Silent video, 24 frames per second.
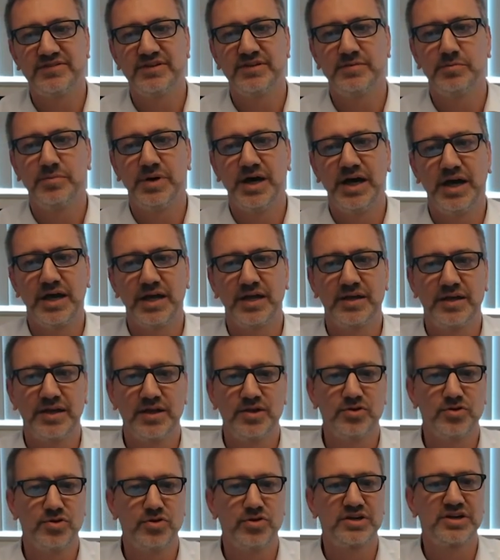by the
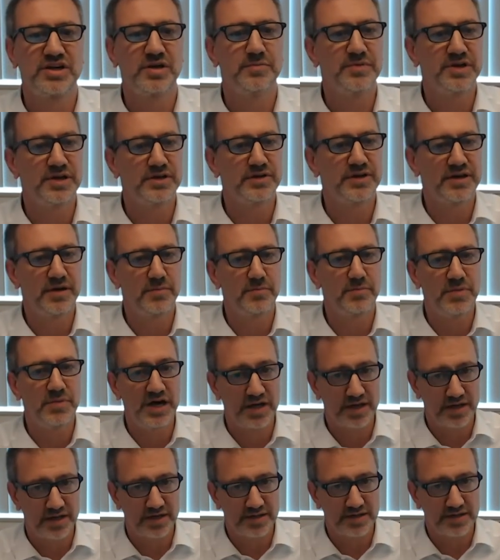North American market.